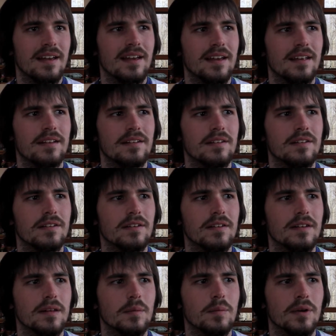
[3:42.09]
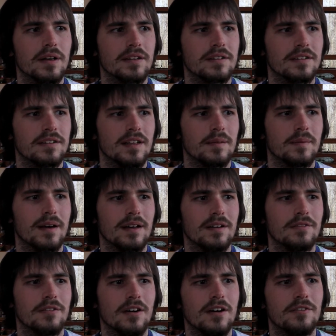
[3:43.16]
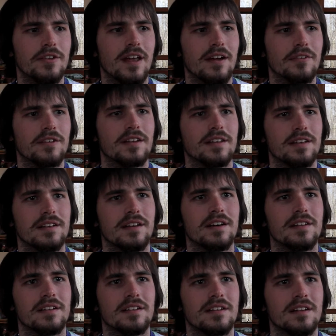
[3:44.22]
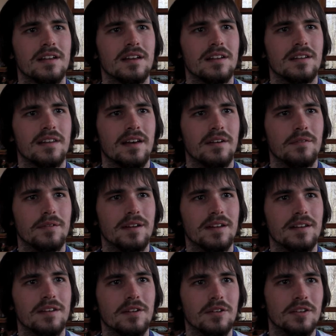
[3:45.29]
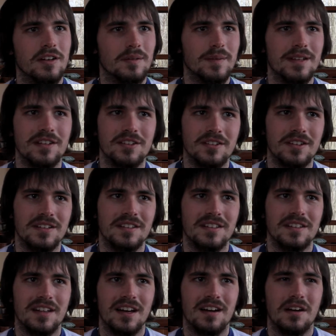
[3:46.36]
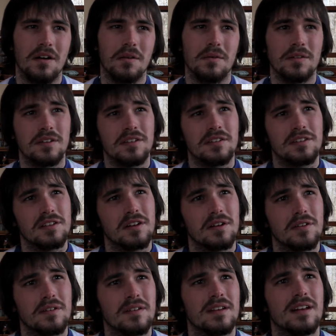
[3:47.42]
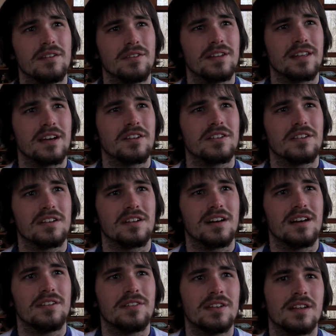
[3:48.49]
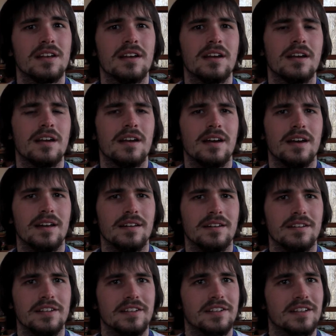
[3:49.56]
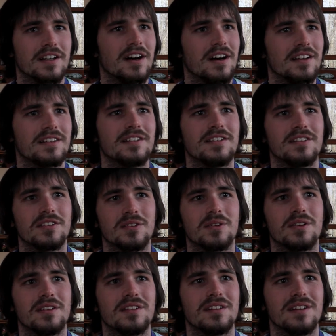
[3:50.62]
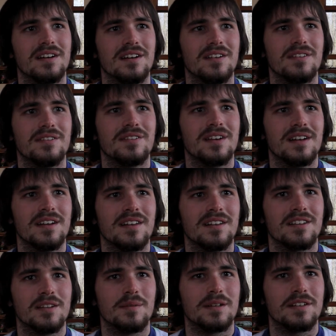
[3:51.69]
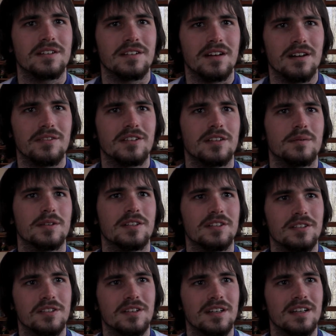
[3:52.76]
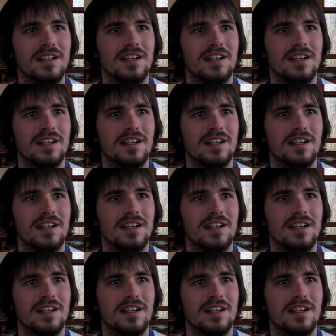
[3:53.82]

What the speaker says: and he brings the same kind of love to everything he does that we use in our ministries and not always show in everything else in our lives. And he's just a constant source of so much love and so much joy.